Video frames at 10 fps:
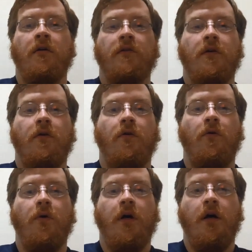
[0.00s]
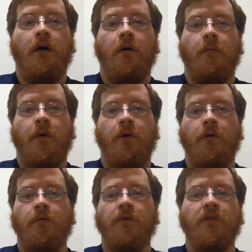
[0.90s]
So
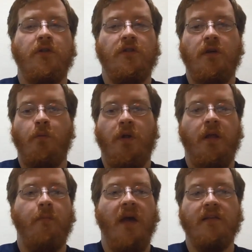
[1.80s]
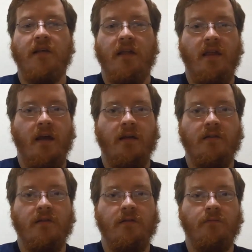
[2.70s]
those are just some really basic
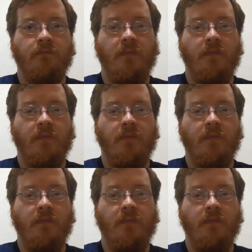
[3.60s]
things